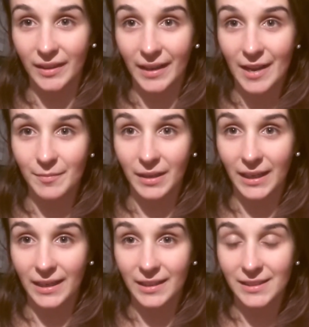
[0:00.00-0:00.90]
had my
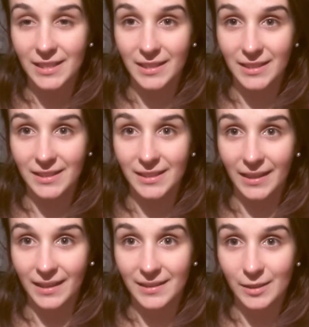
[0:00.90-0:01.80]
lectures and
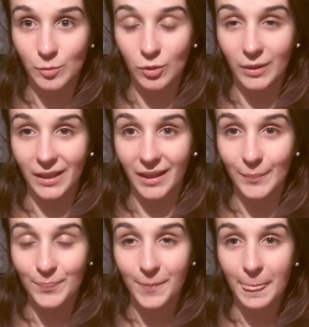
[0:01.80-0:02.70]
that this morning,
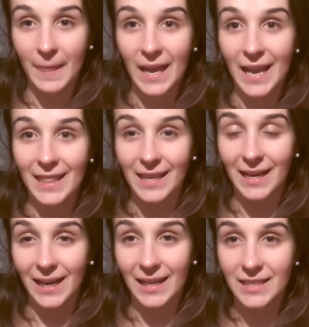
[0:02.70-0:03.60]
and then
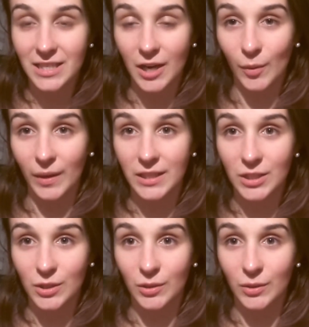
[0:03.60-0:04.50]
at lunch I went
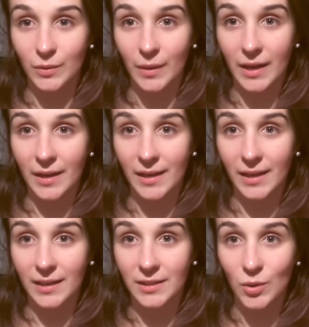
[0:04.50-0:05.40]
to
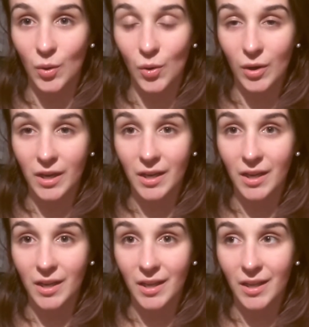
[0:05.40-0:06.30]
a talk,
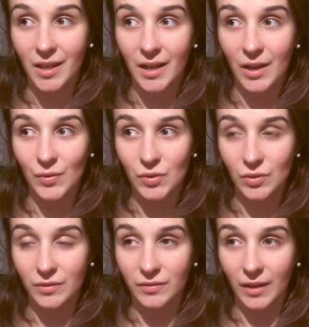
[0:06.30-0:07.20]

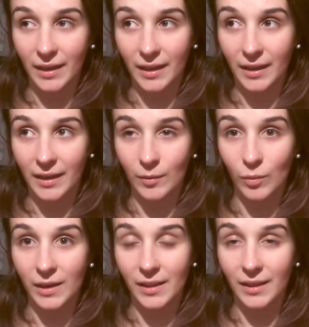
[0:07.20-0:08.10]
sort of like
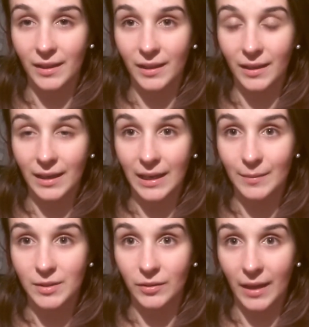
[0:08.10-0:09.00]
one of the
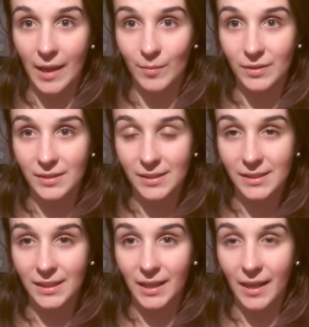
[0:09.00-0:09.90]
clubs on campus,